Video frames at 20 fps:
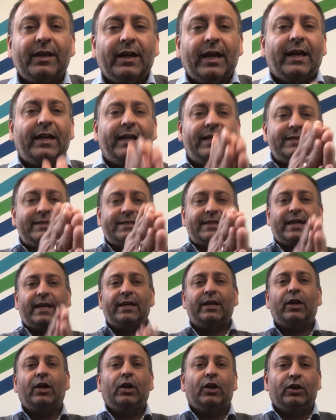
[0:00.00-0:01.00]
And let's
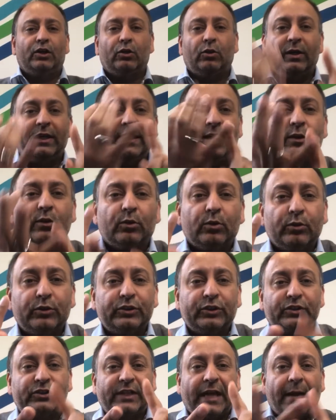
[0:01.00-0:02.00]
say your
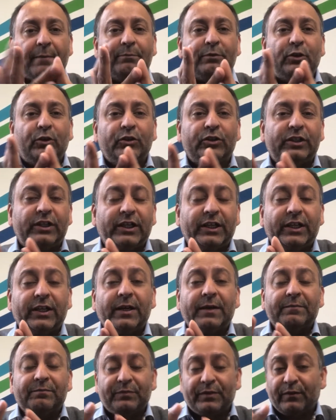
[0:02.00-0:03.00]
legals, your stamp
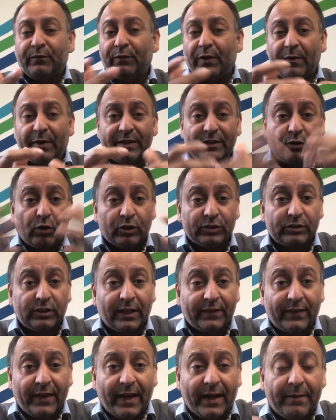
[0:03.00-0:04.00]
duty, various costs
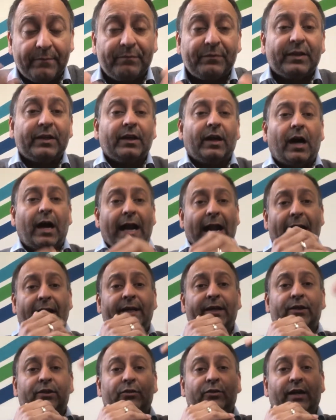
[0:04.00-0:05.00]
like that are
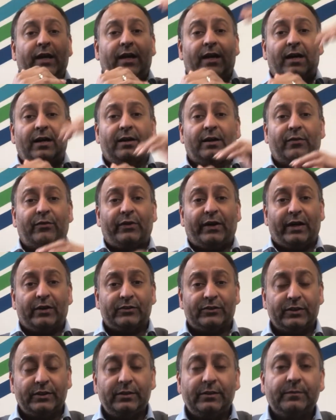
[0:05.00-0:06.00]
added to that
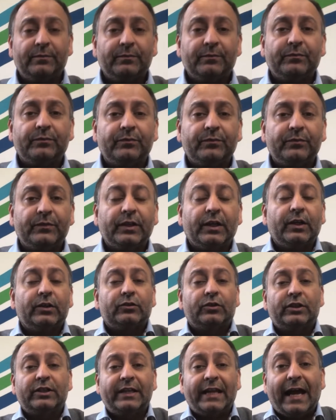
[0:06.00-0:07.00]
100,000.
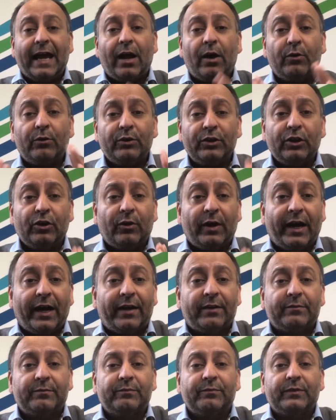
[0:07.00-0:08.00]
So now you're
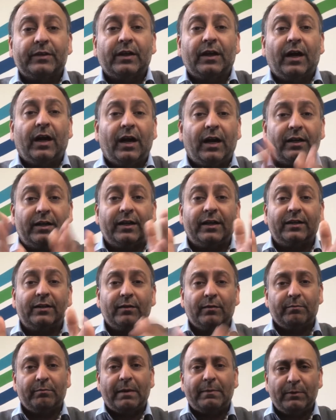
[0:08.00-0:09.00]
at
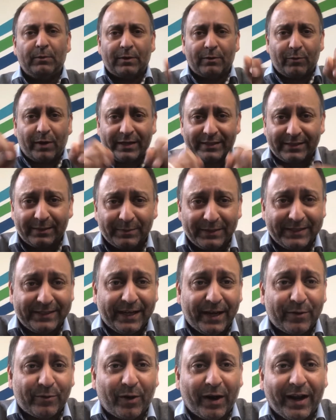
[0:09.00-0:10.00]
100. Maybe you want to write some of this
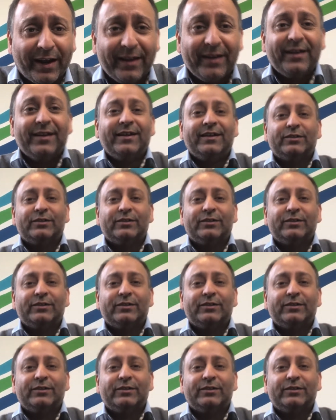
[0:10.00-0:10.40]
down, right?